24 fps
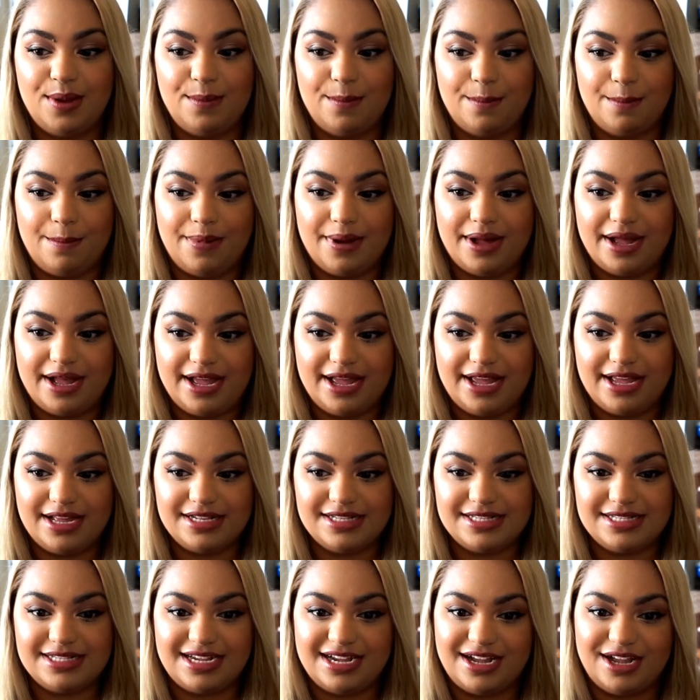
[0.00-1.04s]

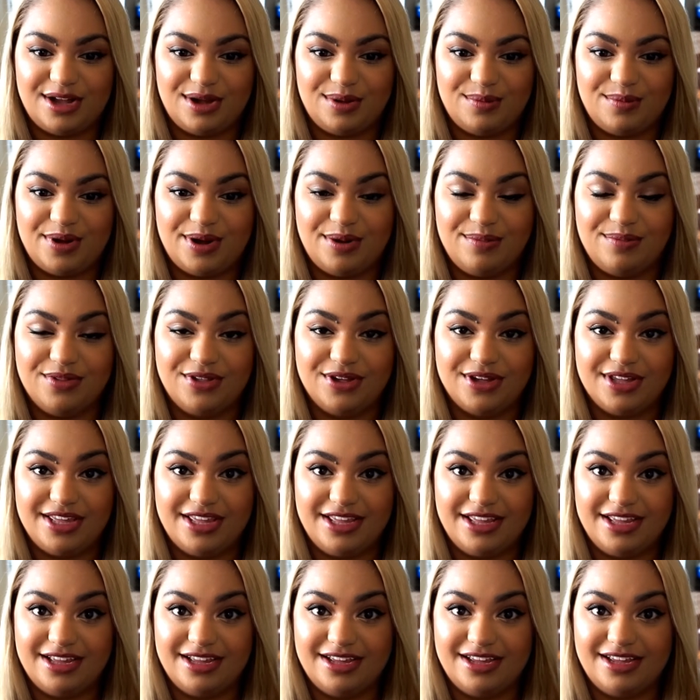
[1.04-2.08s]
But I'm
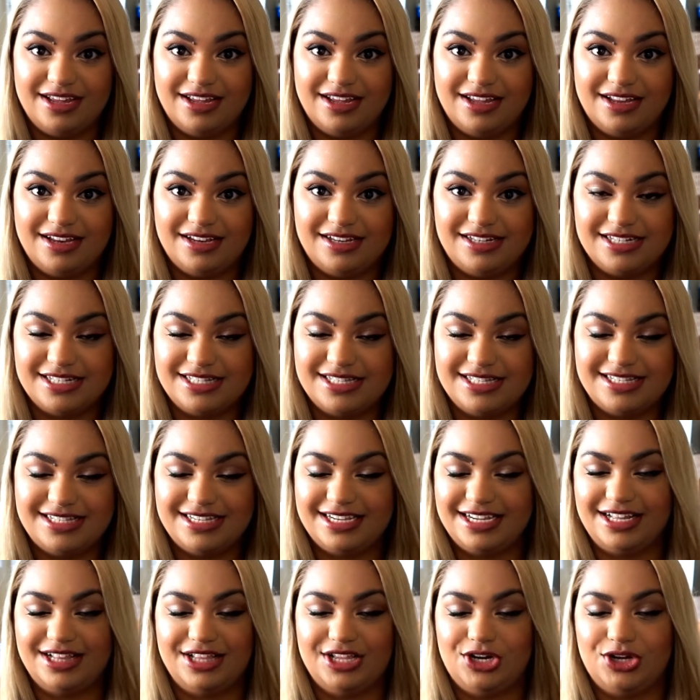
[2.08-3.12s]
looking, just
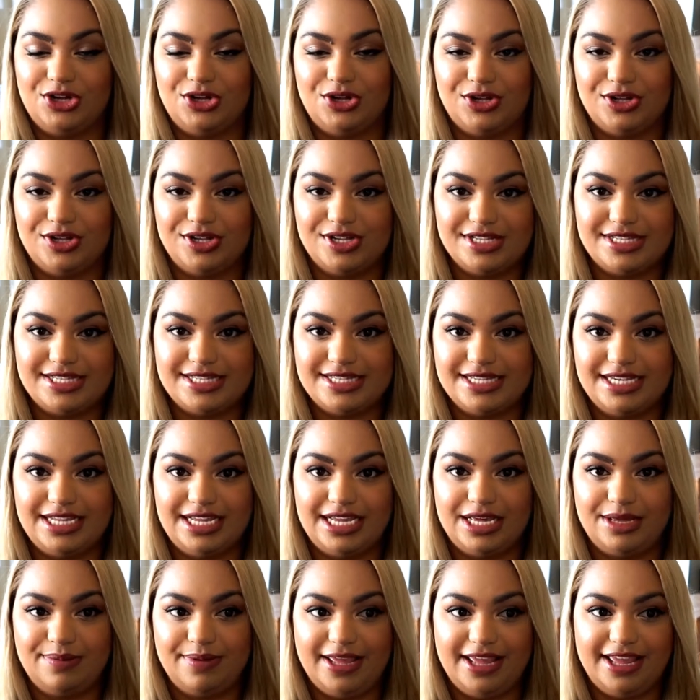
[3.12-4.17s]
a little
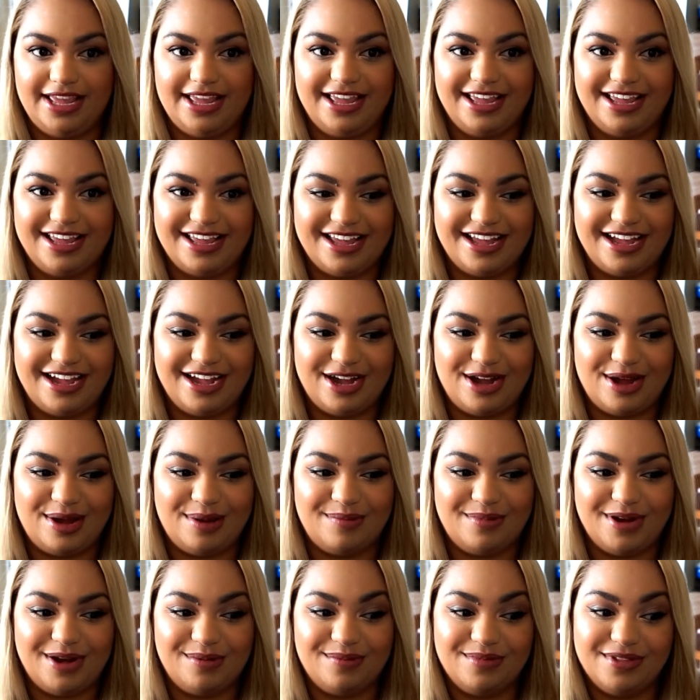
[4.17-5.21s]
sneak peek,
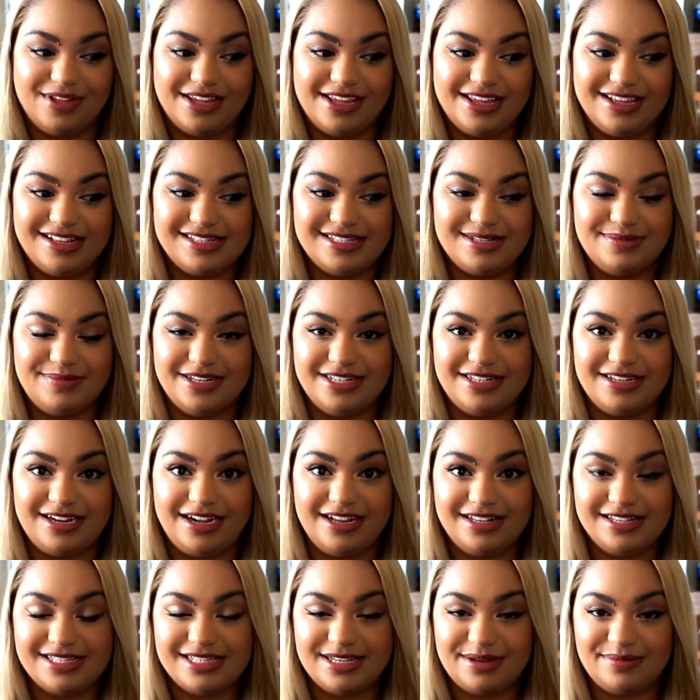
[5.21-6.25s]
I'm looking to be
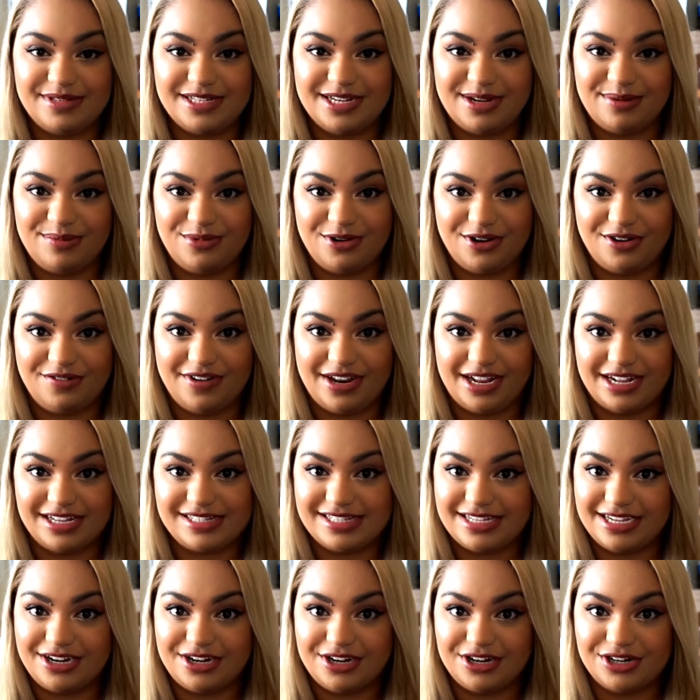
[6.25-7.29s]
done September of
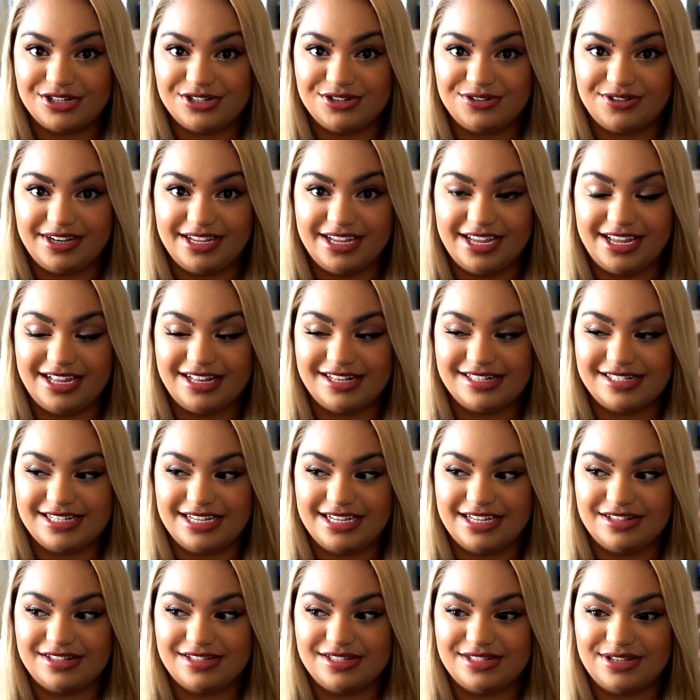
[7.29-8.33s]
next year,
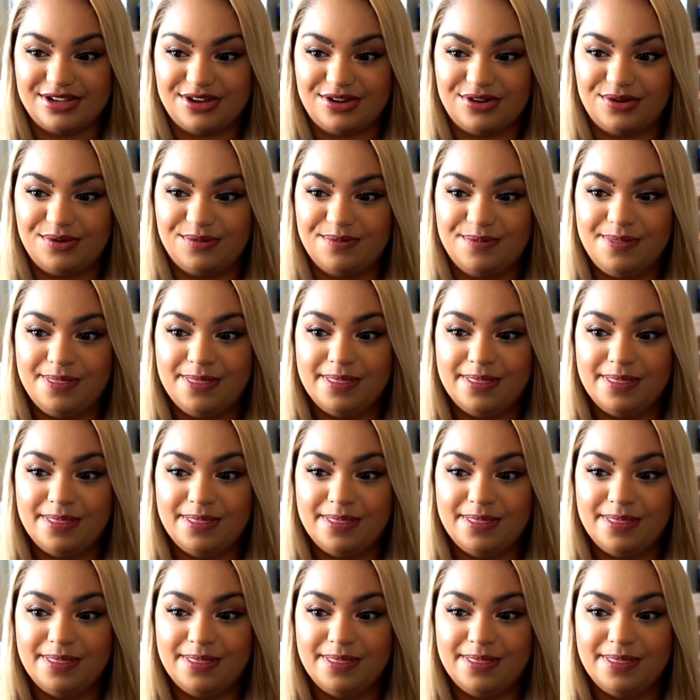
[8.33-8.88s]
2018. So